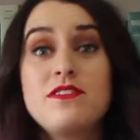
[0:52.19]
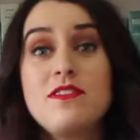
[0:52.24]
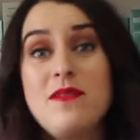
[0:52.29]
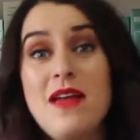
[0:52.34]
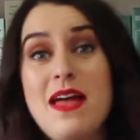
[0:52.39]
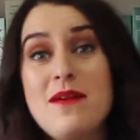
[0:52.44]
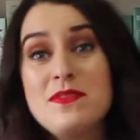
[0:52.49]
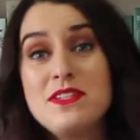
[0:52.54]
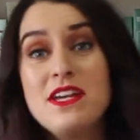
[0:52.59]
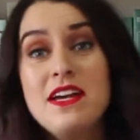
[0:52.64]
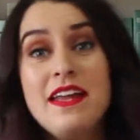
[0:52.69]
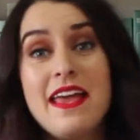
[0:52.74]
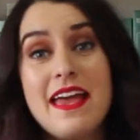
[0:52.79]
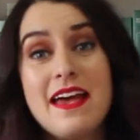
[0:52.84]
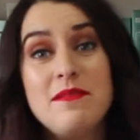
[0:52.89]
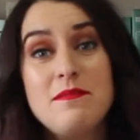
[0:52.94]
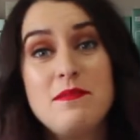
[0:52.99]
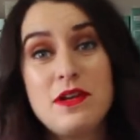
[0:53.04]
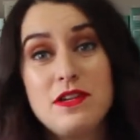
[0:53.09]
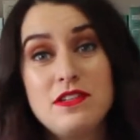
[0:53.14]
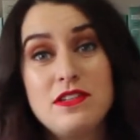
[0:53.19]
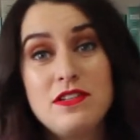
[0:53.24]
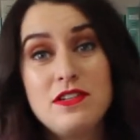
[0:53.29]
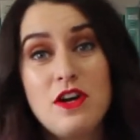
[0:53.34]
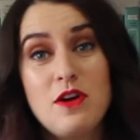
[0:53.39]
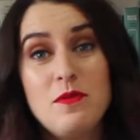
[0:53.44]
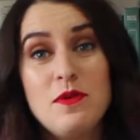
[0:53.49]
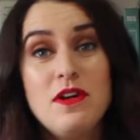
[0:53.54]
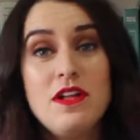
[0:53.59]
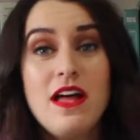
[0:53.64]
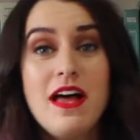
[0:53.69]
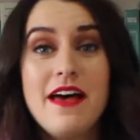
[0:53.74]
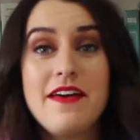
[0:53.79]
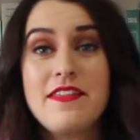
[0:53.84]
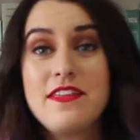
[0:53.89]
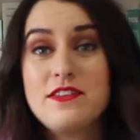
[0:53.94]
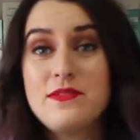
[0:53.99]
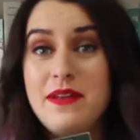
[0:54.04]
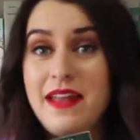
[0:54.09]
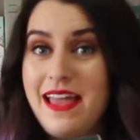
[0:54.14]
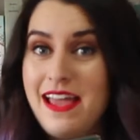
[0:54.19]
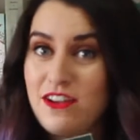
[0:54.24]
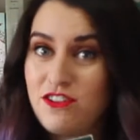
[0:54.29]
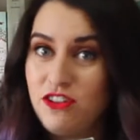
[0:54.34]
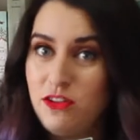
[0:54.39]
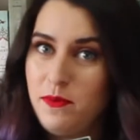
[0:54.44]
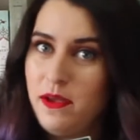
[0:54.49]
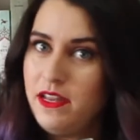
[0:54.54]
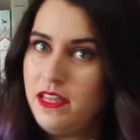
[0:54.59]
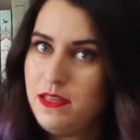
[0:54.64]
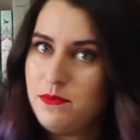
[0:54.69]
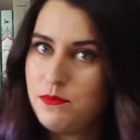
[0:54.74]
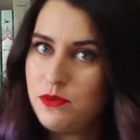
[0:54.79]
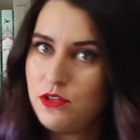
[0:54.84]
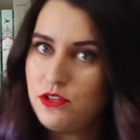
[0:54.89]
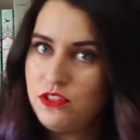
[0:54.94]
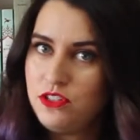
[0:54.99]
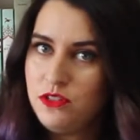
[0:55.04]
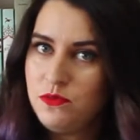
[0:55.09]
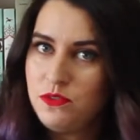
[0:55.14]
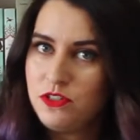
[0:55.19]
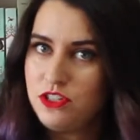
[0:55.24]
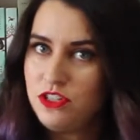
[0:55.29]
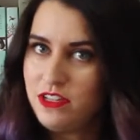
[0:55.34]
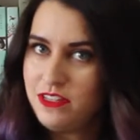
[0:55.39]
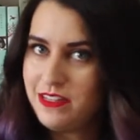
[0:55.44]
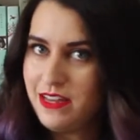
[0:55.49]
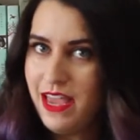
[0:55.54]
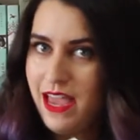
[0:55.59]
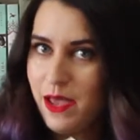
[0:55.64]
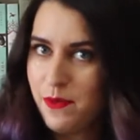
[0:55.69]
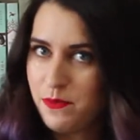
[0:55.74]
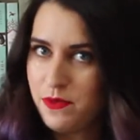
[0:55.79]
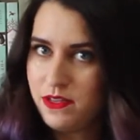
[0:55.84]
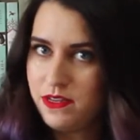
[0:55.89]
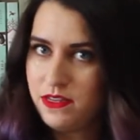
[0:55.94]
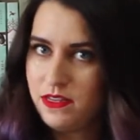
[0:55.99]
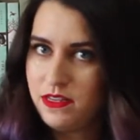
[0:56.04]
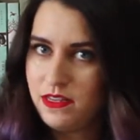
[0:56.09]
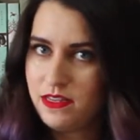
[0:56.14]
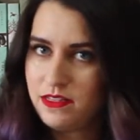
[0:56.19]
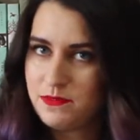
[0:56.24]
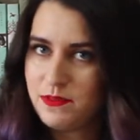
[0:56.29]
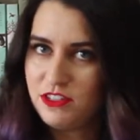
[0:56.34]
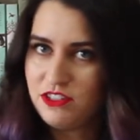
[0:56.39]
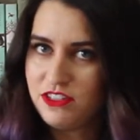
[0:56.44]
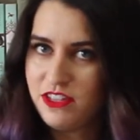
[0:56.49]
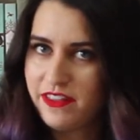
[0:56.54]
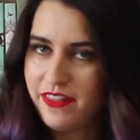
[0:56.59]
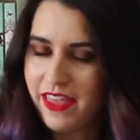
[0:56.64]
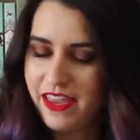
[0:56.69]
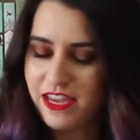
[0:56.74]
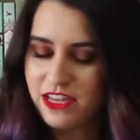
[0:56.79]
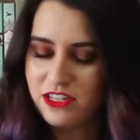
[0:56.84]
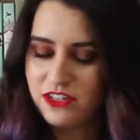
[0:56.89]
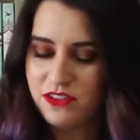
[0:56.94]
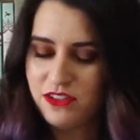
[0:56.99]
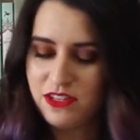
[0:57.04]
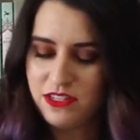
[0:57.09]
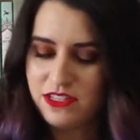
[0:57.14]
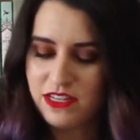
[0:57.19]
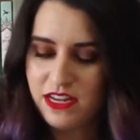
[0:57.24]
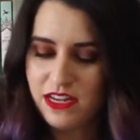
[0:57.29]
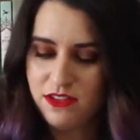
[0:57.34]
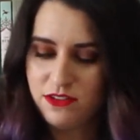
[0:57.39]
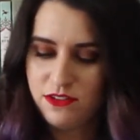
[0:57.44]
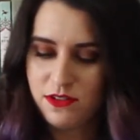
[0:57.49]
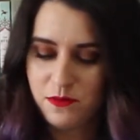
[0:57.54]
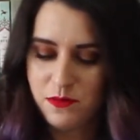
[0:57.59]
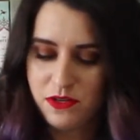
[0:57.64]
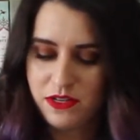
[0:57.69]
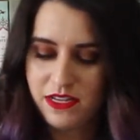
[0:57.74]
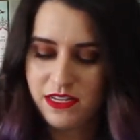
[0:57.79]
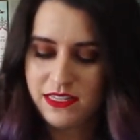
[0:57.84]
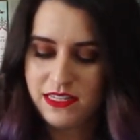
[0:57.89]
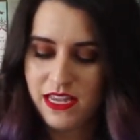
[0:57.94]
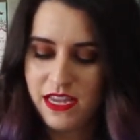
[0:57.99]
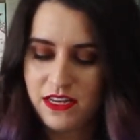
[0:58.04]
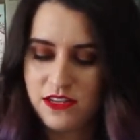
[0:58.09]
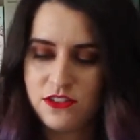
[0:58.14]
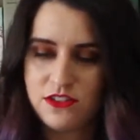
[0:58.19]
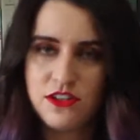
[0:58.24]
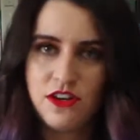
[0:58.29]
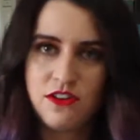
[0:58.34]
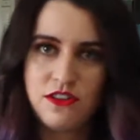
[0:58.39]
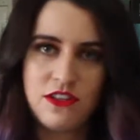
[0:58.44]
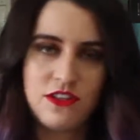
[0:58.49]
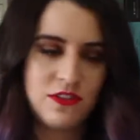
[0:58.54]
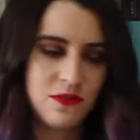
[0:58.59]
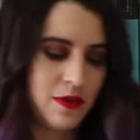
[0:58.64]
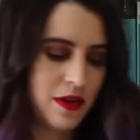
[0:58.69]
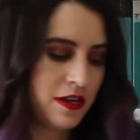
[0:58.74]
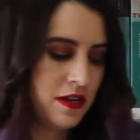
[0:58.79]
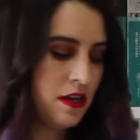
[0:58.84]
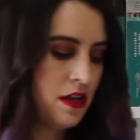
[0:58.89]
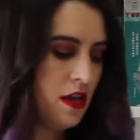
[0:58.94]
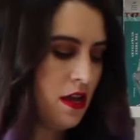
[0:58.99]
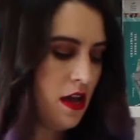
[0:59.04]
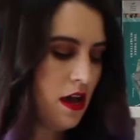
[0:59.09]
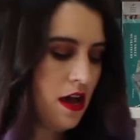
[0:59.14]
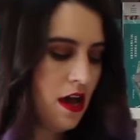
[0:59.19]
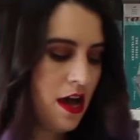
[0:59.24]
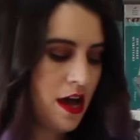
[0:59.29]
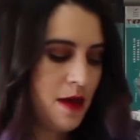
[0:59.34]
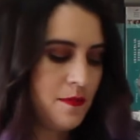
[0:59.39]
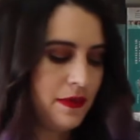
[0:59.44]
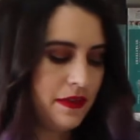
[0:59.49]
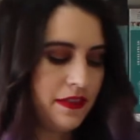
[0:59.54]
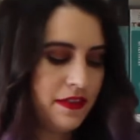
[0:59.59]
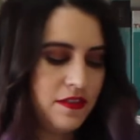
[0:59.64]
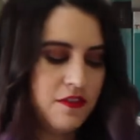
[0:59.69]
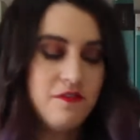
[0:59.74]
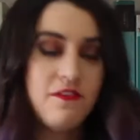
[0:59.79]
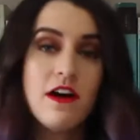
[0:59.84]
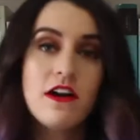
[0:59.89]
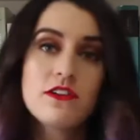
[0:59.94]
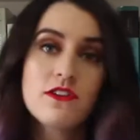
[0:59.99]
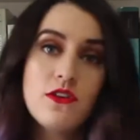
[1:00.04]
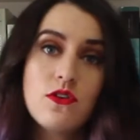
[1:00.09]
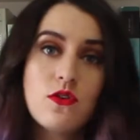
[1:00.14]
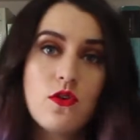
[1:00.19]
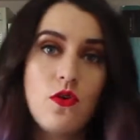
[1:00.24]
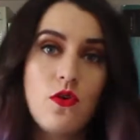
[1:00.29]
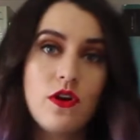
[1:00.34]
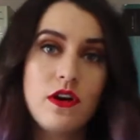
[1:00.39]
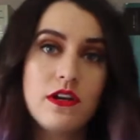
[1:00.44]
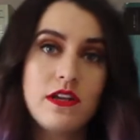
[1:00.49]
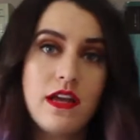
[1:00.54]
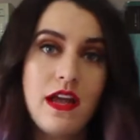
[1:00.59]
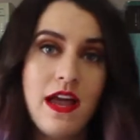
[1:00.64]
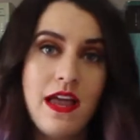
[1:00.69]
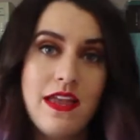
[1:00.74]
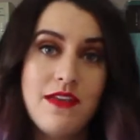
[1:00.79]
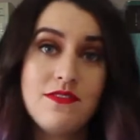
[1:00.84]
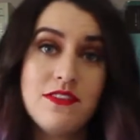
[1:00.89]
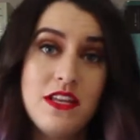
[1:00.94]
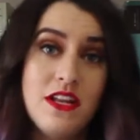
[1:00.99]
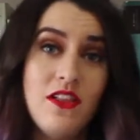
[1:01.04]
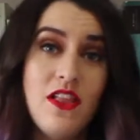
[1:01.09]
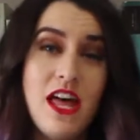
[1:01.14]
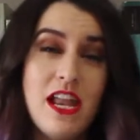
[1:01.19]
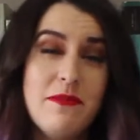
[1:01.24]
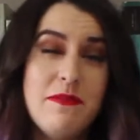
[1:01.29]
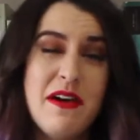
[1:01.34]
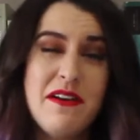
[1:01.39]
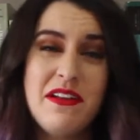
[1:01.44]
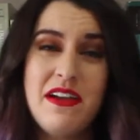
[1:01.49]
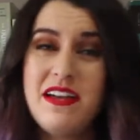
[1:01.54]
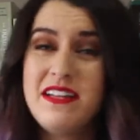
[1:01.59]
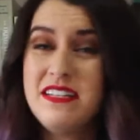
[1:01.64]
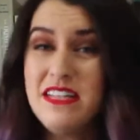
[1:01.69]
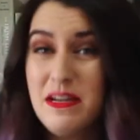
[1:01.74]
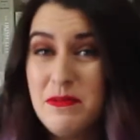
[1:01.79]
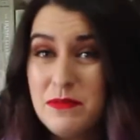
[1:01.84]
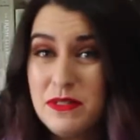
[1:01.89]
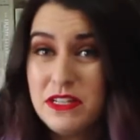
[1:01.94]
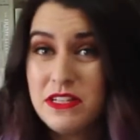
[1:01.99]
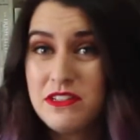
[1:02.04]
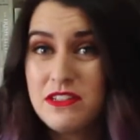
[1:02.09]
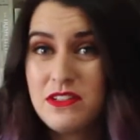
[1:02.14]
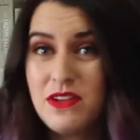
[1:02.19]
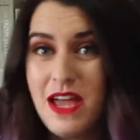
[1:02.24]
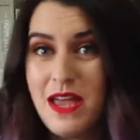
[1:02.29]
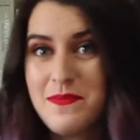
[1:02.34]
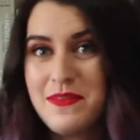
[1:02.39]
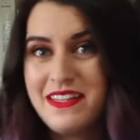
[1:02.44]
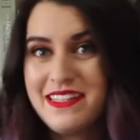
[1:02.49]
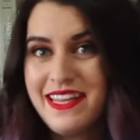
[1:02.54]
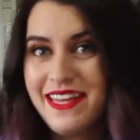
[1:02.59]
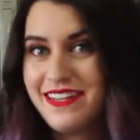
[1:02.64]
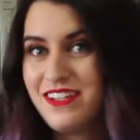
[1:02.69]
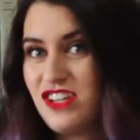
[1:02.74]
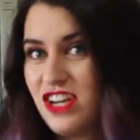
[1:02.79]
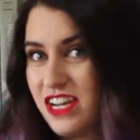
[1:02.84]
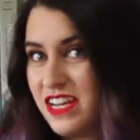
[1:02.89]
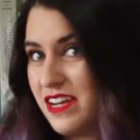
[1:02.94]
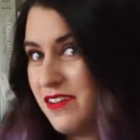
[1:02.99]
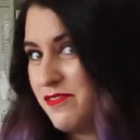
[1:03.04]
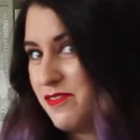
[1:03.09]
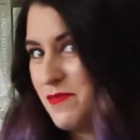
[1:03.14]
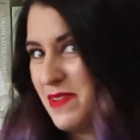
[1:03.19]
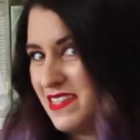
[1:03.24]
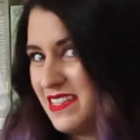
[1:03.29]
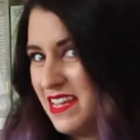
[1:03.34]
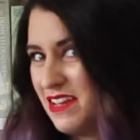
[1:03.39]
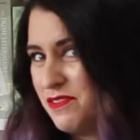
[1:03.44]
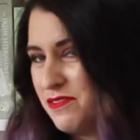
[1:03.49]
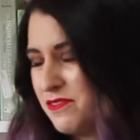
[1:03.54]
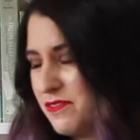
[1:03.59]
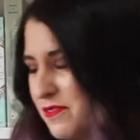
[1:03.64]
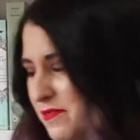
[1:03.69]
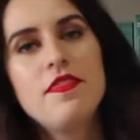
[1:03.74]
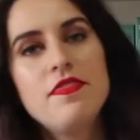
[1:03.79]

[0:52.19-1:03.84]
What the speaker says: from Amazon and Barnes & Noble. This one I actually bought in person, which doesn't happen as much as I'd like it to these days, so I'm pretty excited to start this one. And then The Foxhole Court, I have seen a lot about it on Tumblr, so I'm excited to check it out for myself.